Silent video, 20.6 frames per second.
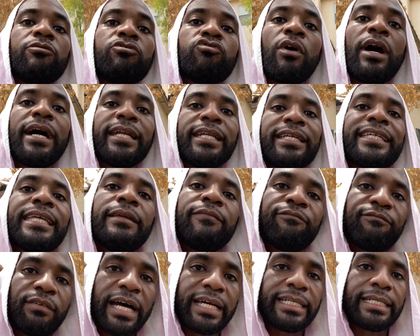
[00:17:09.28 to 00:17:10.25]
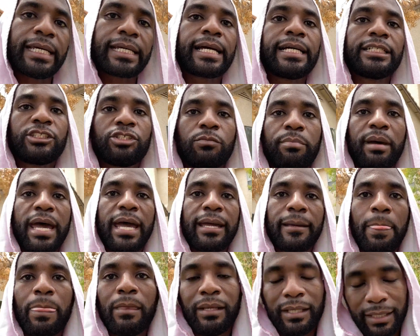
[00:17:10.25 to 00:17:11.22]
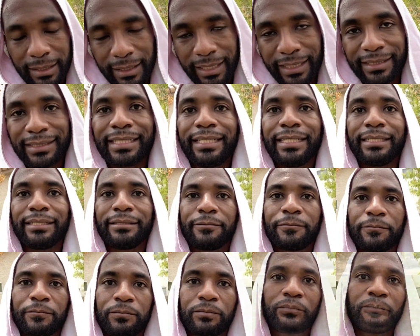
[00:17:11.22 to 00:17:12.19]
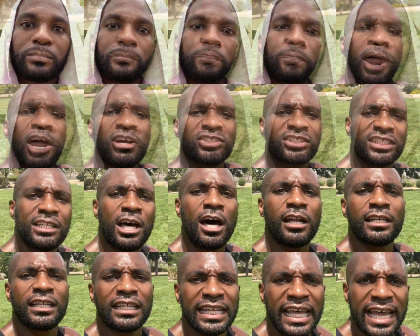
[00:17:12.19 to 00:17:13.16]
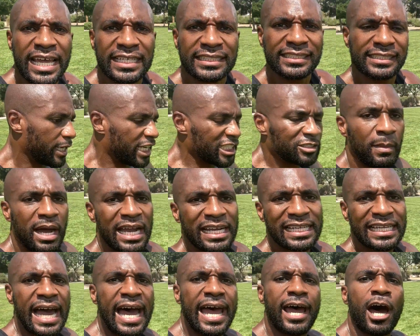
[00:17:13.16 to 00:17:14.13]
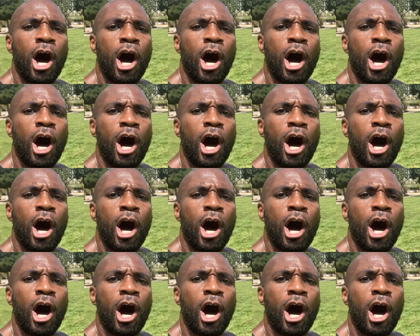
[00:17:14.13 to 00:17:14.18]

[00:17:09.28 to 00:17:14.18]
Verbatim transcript: grinding, keep fighting. I got your back. Let's get it. Last person on the list is my guy